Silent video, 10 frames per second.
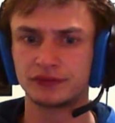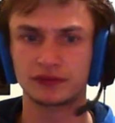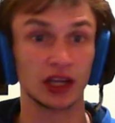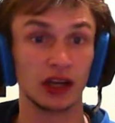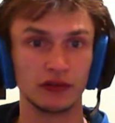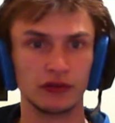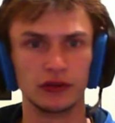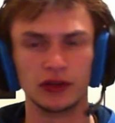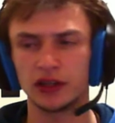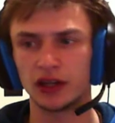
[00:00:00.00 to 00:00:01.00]
God of
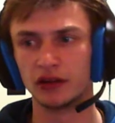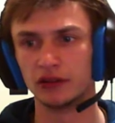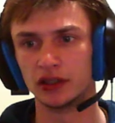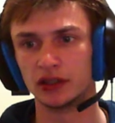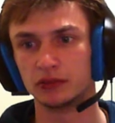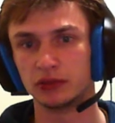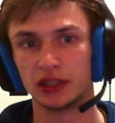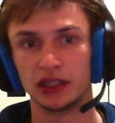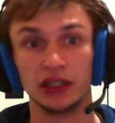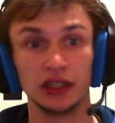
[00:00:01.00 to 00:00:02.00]
War. I wanted to
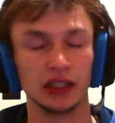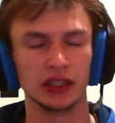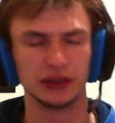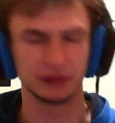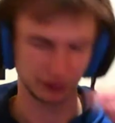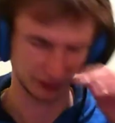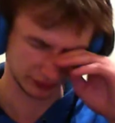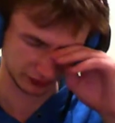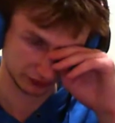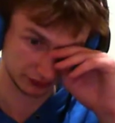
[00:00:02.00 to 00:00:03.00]
play the
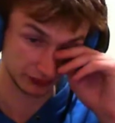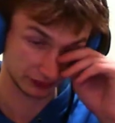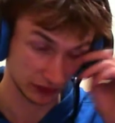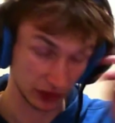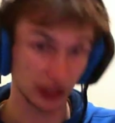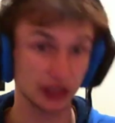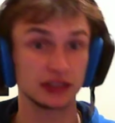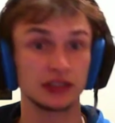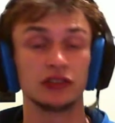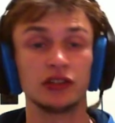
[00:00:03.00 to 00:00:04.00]
Horizon
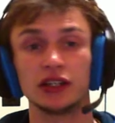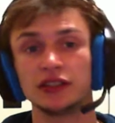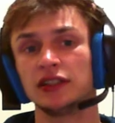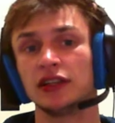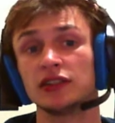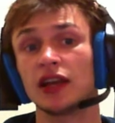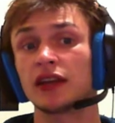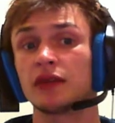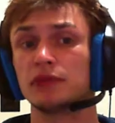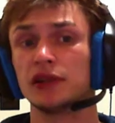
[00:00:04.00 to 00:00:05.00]
Zero Dawn, see how that
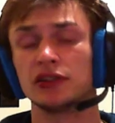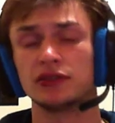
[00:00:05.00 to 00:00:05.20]
compares